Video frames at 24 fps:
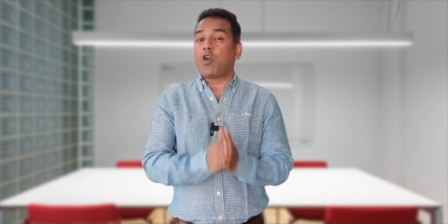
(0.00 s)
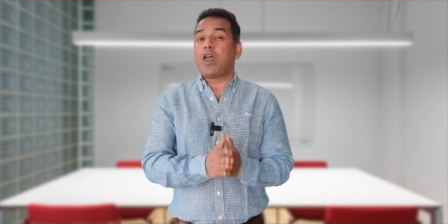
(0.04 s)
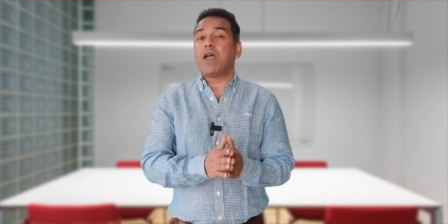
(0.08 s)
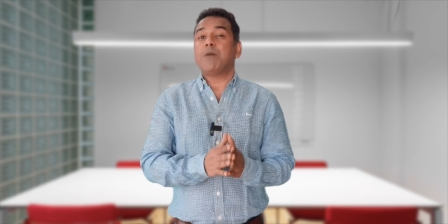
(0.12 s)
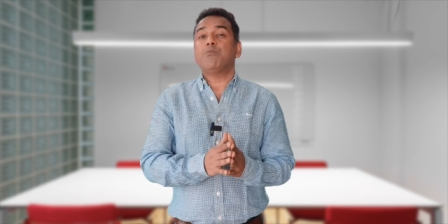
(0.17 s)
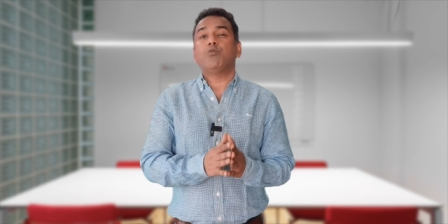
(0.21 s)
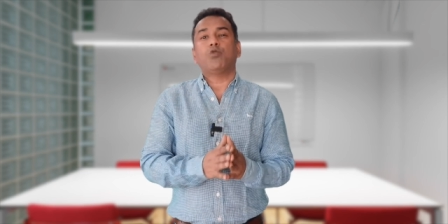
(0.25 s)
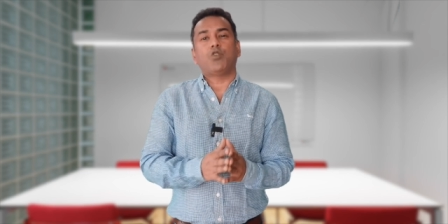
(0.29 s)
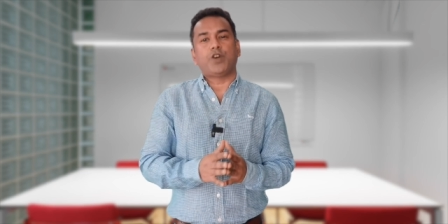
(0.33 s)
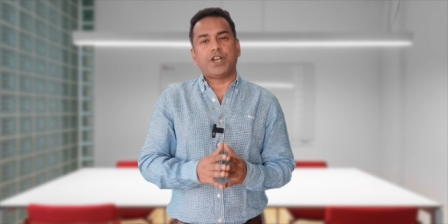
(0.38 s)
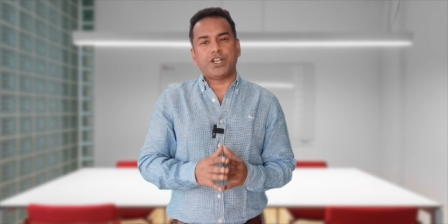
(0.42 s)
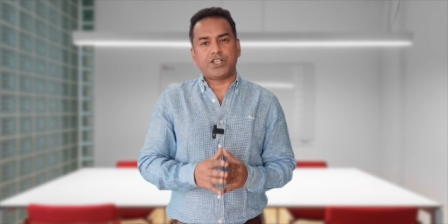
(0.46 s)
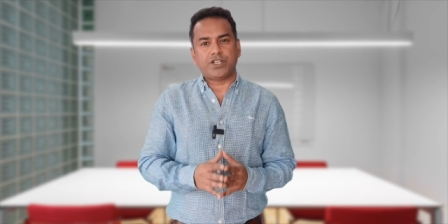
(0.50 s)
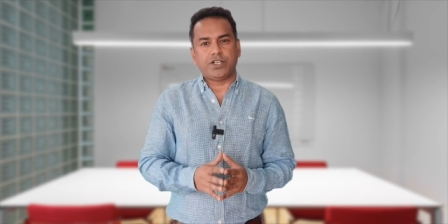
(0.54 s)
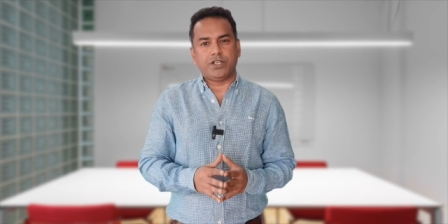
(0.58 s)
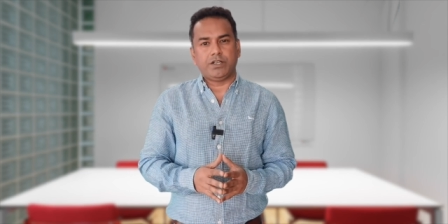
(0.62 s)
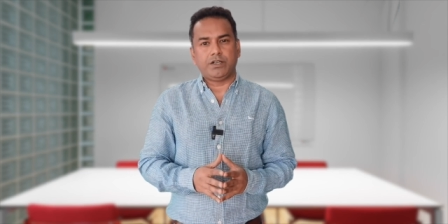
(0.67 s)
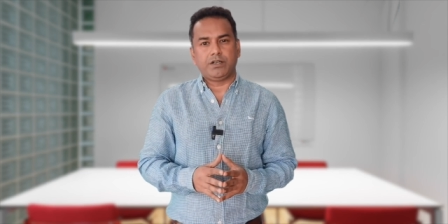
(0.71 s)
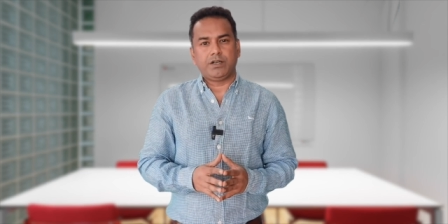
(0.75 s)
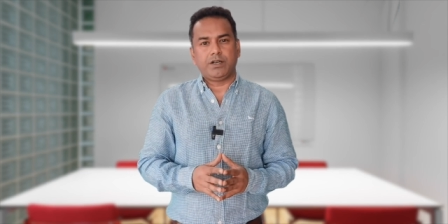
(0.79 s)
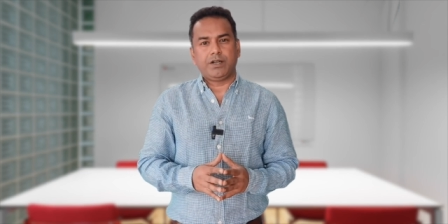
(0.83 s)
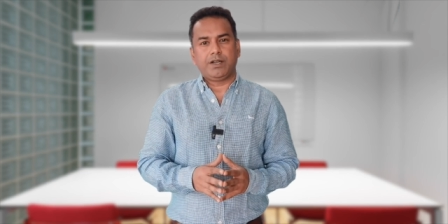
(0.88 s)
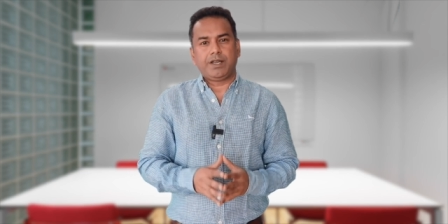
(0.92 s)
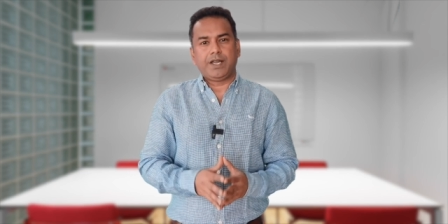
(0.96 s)

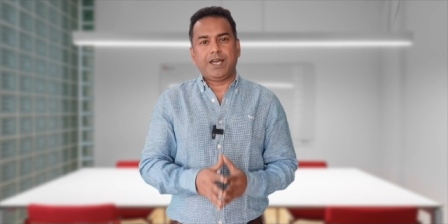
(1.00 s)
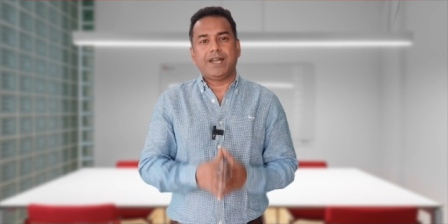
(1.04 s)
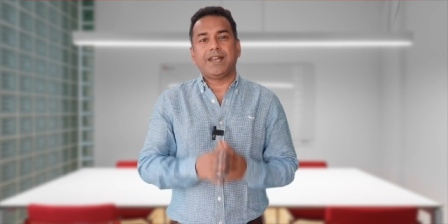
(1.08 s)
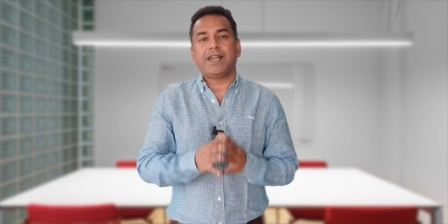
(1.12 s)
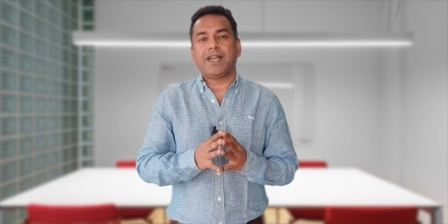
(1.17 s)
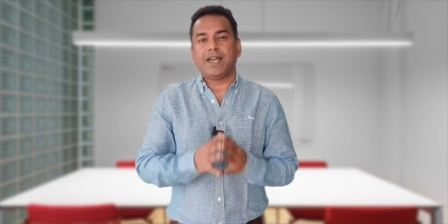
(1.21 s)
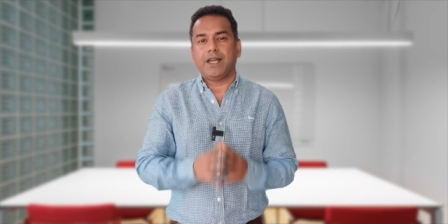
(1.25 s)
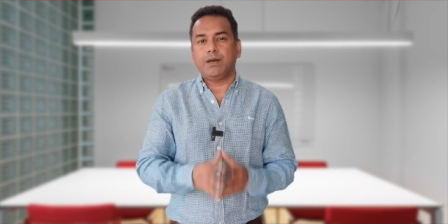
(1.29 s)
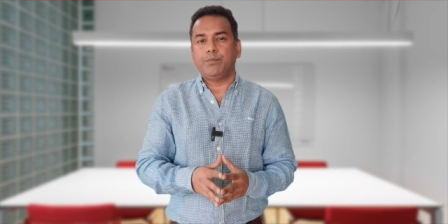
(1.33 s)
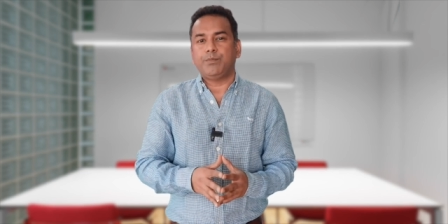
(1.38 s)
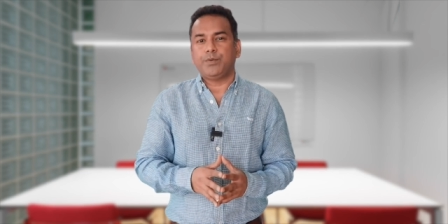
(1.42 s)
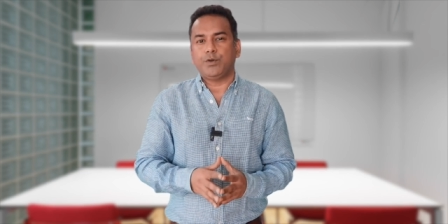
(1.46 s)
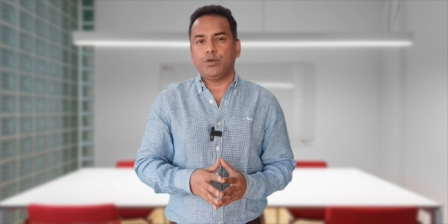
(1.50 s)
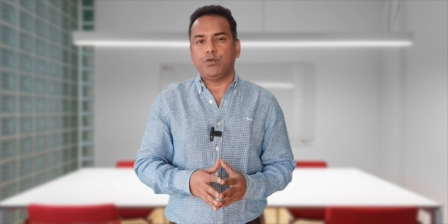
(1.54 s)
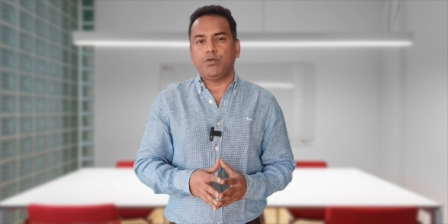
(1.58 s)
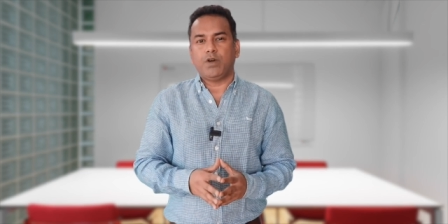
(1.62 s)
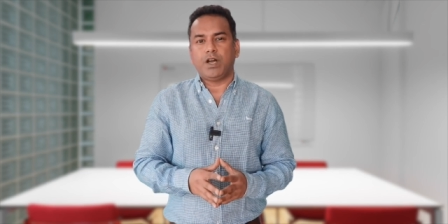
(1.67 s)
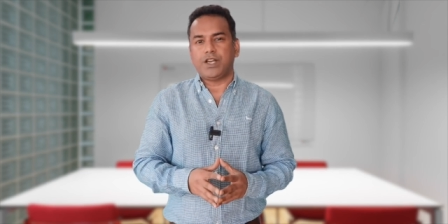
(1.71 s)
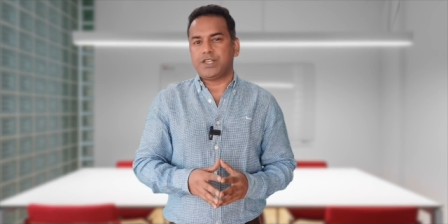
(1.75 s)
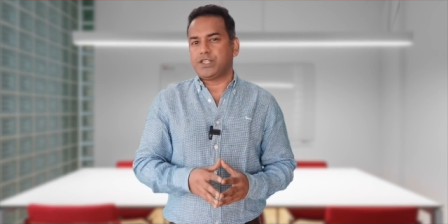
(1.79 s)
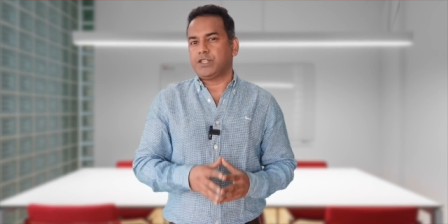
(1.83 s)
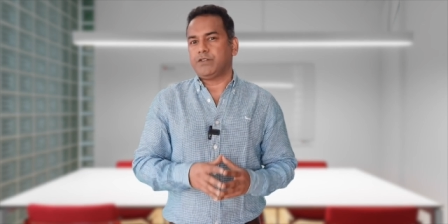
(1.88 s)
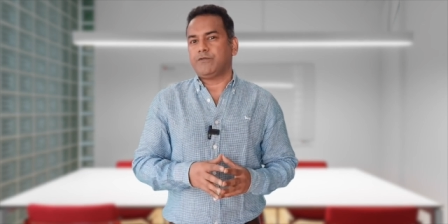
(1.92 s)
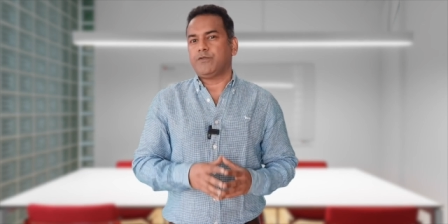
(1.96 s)
collaboration can help you
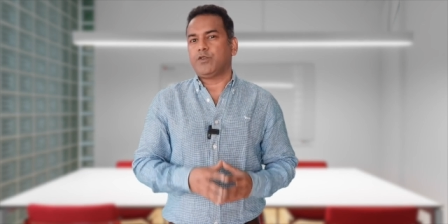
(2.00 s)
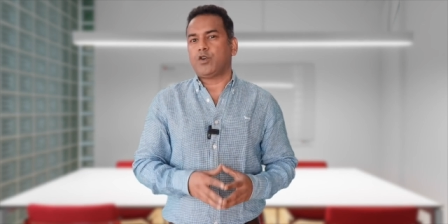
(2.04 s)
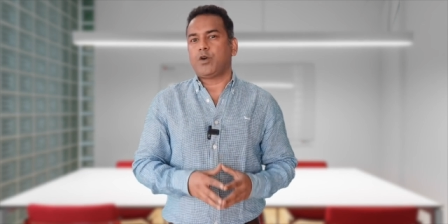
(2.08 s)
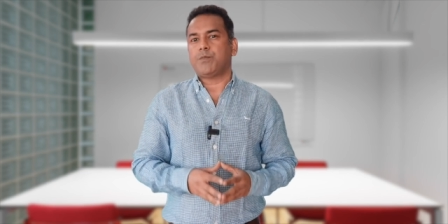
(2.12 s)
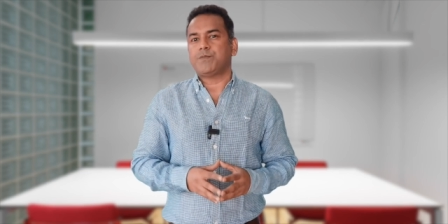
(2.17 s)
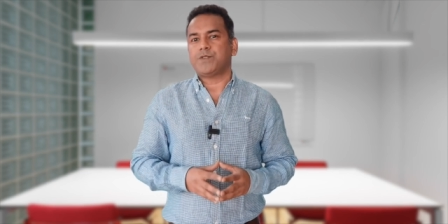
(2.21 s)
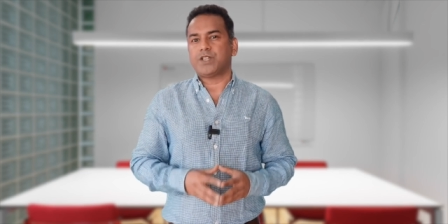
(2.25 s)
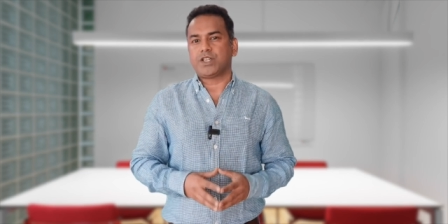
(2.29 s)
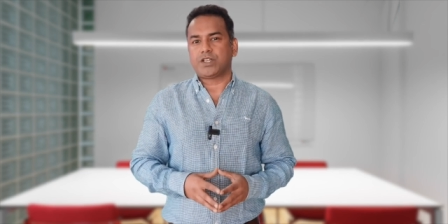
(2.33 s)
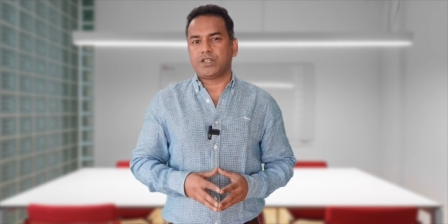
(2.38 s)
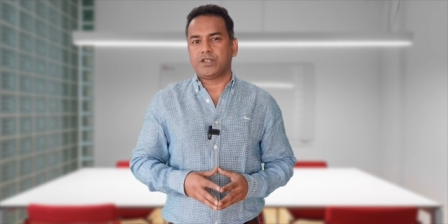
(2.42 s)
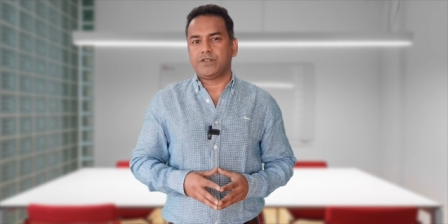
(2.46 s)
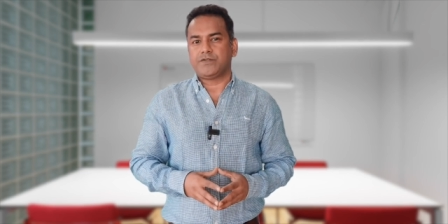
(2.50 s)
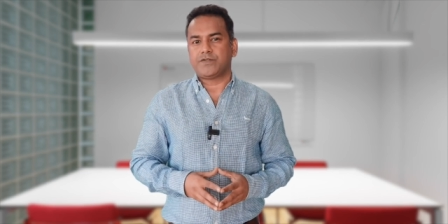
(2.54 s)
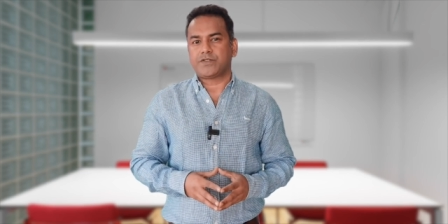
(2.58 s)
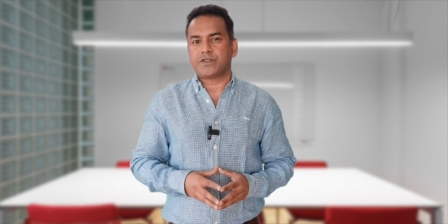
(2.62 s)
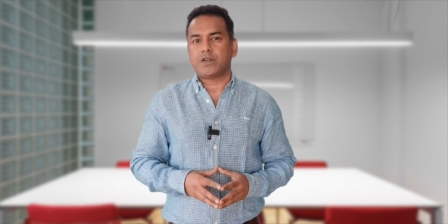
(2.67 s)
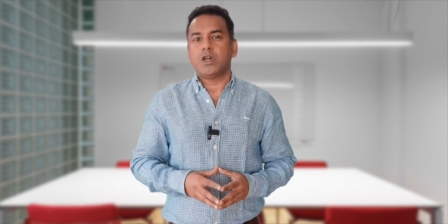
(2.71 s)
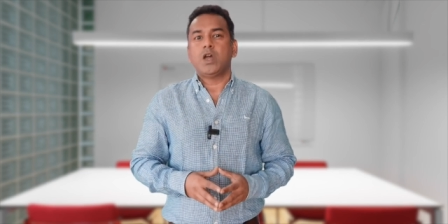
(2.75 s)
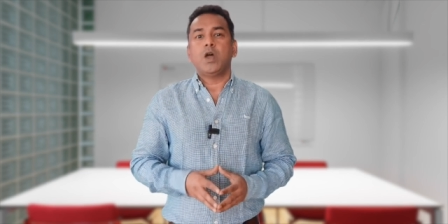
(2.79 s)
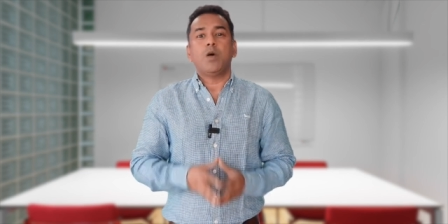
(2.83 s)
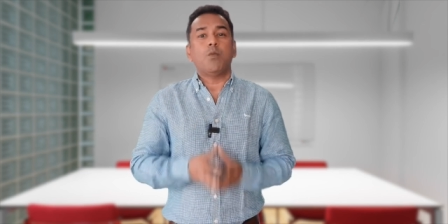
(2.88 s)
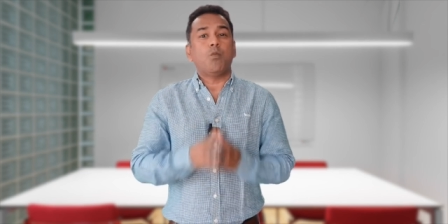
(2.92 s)
achieve your objectives